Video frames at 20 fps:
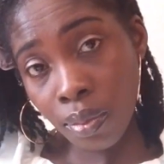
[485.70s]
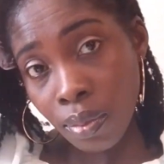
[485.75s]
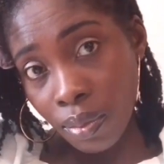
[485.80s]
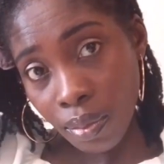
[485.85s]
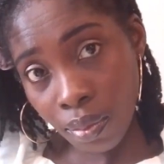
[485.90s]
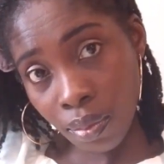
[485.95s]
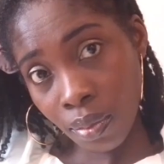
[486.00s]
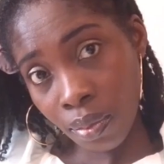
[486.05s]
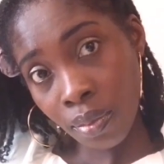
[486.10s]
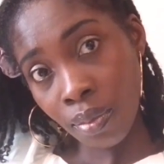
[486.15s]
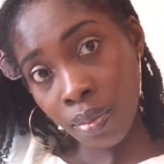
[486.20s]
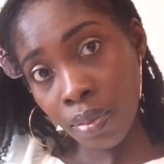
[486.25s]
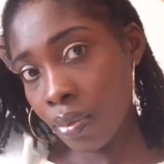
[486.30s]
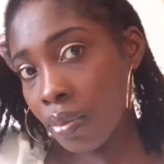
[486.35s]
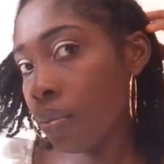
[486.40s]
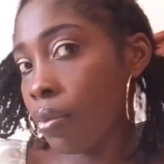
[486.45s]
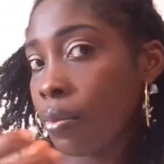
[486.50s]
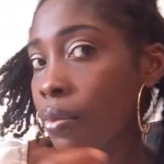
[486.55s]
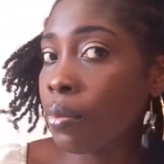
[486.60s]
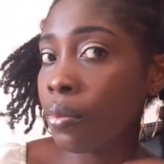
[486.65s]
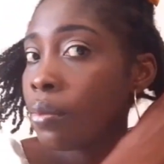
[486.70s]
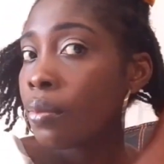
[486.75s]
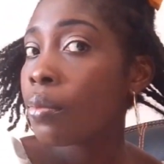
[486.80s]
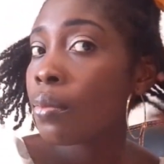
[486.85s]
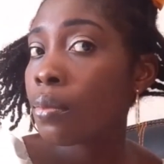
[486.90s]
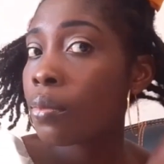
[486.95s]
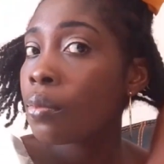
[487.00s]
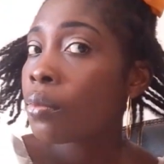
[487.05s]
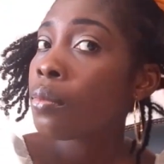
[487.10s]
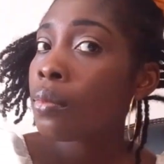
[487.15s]
again.
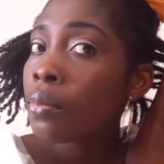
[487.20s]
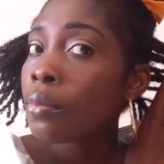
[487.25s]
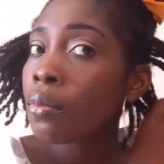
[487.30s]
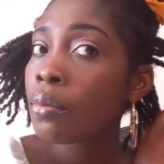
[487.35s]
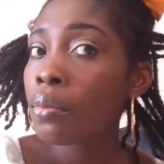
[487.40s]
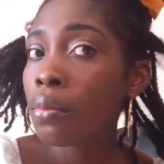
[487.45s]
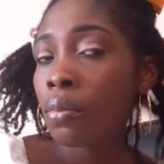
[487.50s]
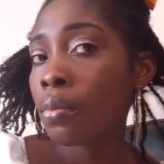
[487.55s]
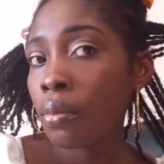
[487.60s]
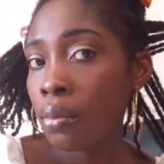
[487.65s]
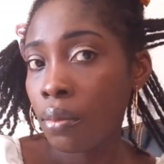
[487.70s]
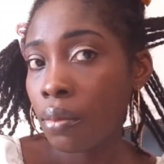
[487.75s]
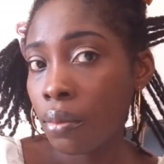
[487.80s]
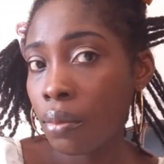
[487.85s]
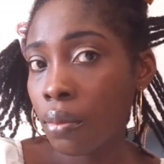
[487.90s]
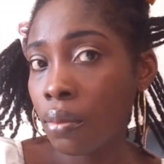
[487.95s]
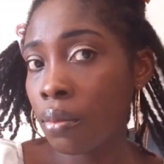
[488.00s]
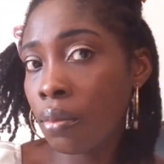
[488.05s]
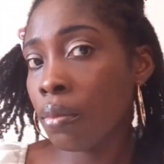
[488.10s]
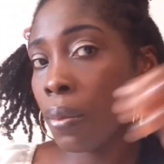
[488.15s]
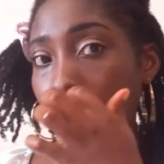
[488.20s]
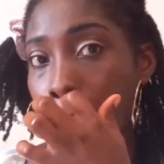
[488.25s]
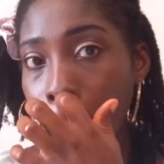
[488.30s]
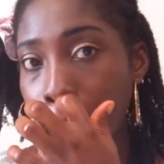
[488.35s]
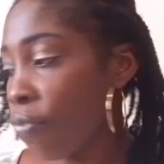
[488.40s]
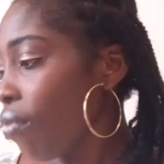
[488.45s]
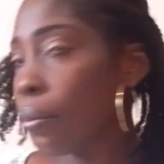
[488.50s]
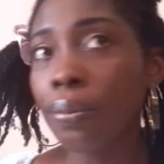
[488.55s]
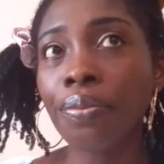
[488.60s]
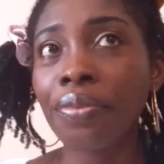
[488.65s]
Please
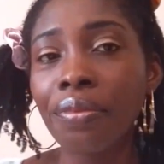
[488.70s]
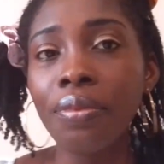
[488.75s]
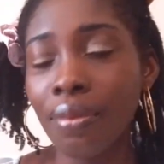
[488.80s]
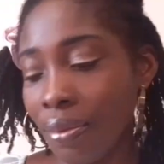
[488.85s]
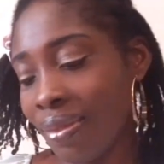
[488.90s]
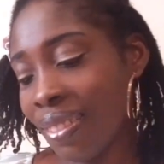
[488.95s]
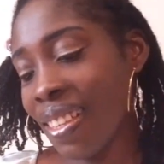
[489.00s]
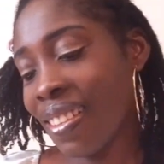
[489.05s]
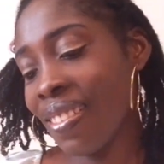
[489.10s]
subscribe to my